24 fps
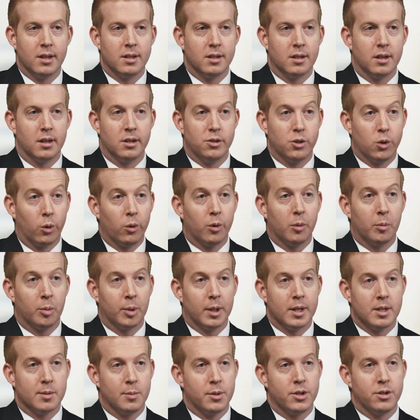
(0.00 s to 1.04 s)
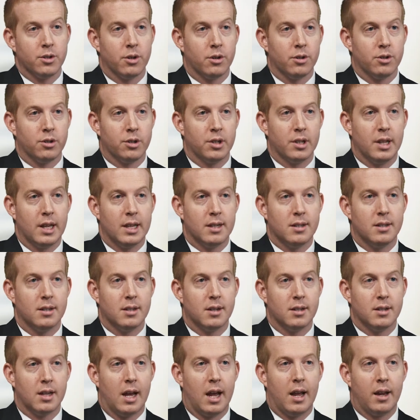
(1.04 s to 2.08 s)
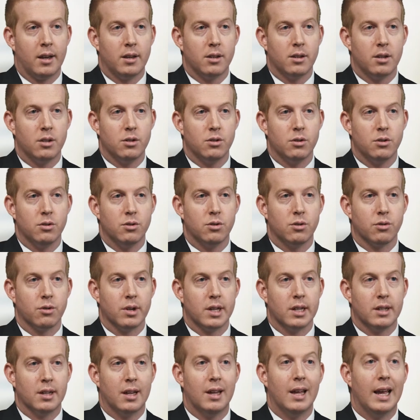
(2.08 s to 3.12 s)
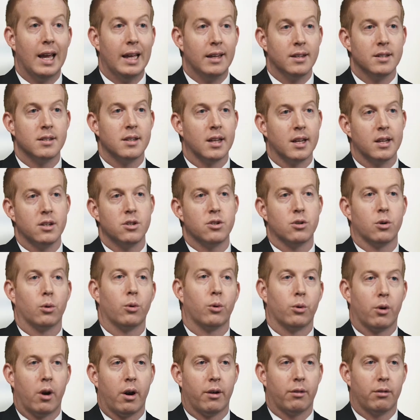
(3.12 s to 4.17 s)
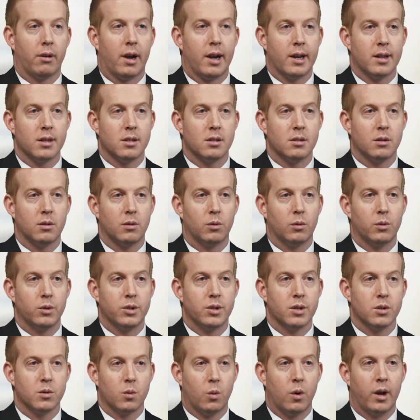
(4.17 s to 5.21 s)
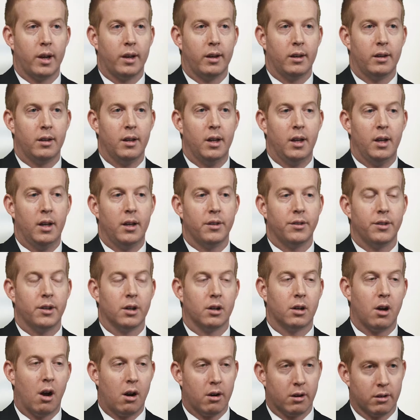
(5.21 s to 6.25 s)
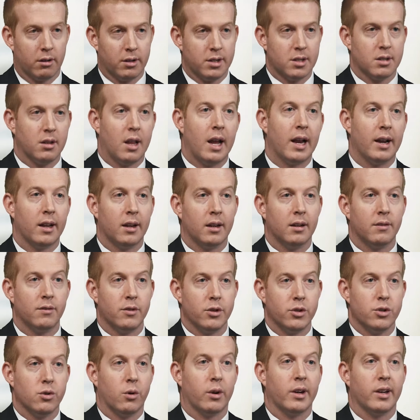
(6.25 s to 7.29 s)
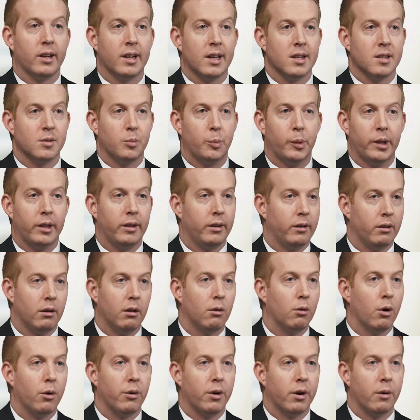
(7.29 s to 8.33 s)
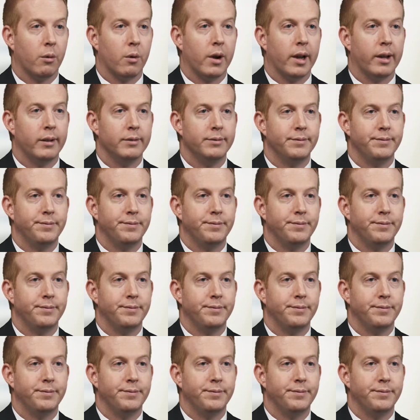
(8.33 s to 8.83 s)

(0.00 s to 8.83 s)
is a joint replacement surgery that's designed to treat end-stage shoulder arthritis, which is when the cartilage lining of the joint has been eroded away.